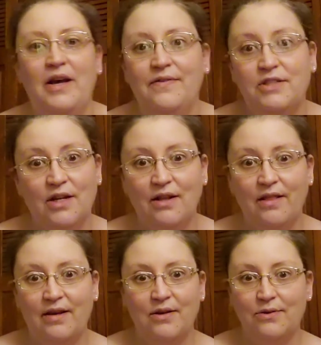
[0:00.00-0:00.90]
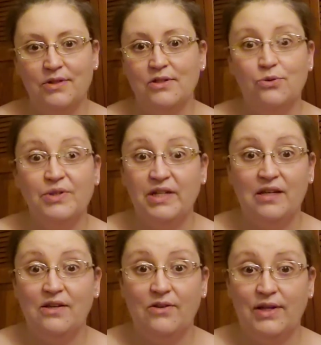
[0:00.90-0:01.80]
I have a ton of Legos. It's
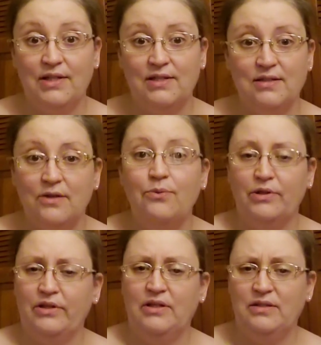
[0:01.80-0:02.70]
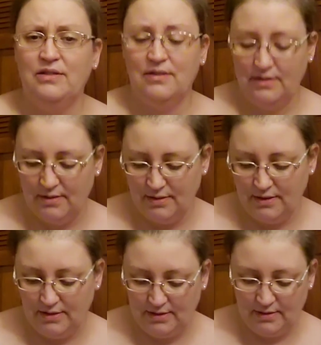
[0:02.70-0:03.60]
ridiculous. It really is. It's
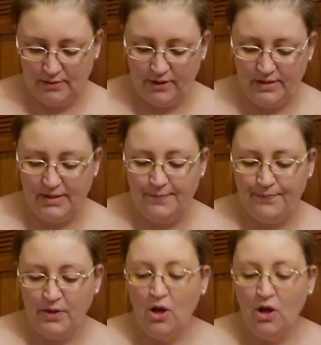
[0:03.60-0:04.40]
crazy.